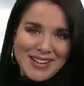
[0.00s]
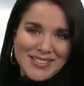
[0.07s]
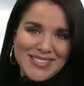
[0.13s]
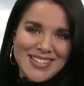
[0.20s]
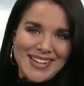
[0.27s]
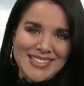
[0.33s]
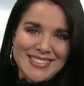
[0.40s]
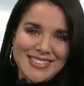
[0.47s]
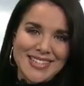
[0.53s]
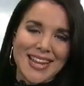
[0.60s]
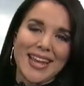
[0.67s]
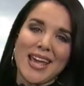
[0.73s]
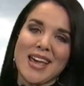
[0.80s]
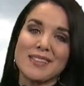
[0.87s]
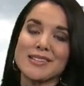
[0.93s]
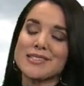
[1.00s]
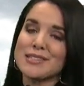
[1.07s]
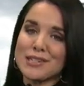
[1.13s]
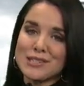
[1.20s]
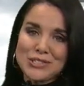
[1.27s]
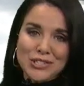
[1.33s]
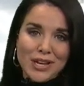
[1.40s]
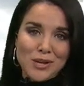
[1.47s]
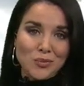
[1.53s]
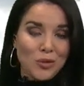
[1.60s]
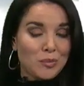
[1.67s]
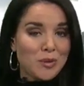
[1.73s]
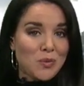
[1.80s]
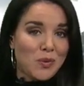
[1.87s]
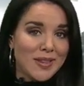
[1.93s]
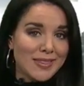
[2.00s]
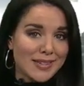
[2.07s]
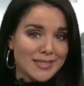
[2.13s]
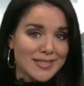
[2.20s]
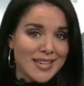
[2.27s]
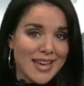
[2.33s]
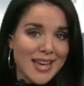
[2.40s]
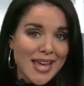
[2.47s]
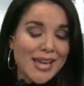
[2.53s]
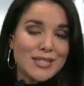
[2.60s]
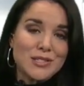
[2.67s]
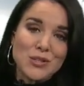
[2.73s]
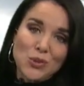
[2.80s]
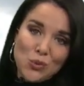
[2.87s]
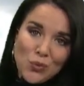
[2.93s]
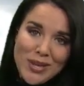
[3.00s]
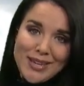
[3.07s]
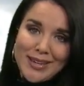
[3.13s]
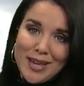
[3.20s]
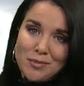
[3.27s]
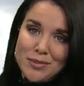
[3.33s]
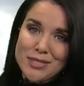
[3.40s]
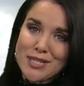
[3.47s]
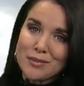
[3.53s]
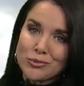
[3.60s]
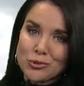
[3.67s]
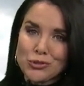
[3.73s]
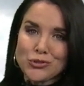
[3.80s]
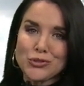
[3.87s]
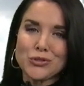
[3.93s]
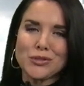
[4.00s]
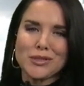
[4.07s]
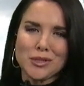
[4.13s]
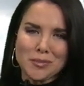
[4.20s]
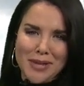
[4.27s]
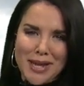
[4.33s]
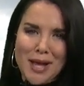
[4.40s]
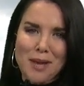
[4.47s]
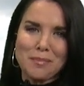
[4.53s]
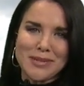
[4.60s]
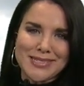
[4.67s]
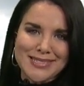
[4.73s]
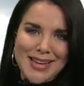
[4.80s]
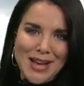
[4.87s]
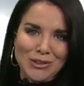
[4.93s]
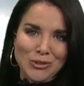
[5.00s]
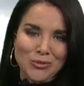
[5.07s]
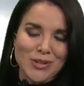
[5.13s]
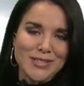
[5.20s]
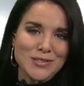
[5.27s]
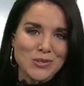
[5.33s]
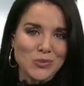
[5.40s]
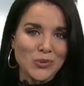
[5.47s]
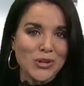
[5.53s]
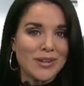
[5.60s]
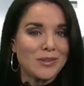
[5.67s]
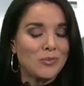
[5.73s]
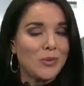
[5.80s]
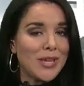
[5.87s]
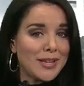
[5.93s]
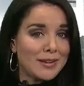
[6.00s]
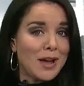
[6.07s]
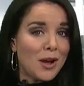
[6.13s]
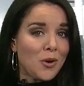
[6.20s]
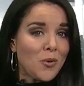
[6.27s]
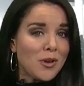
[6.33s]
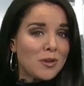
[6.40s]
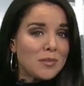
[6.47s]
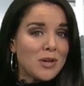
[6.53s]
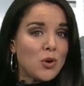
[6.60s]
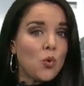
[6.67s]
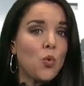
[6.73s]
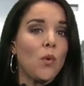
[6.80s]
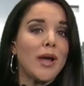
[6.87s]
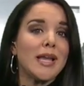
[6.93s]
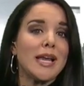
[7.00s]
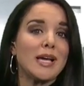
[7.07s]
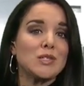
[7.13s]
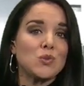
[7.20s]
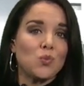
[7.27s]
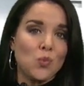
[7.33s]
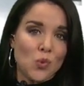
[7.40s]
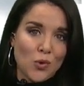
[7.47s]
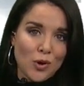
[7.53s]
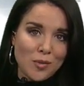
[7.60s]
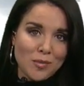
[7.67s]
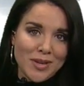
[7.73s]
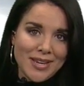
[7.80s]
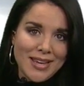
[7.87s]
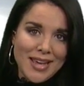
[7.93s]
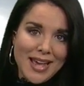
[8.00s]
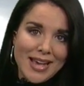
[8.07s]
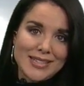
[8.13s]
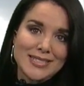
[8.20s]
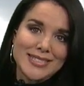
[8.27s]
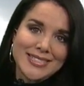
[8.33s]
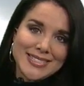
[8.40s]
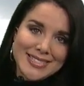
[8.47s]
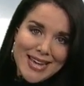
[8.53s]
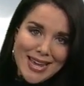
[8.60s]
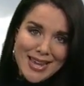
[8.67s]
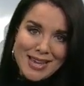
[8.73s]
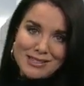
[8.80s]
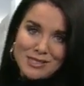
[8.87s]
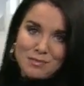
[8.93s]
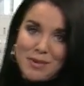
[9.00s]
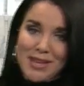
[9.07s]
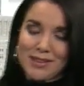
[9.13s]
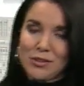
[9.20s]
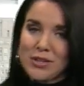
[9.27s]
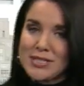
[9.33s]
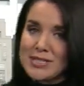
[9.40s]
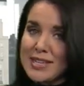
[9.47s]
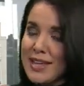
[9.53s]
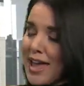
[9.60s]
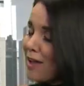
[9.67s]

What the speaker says: outside today, and the sunshine will be with us into the weekend, but temperatures are a little bit up and down. The rest of the week, not going to be quite as warm as today has been. You can see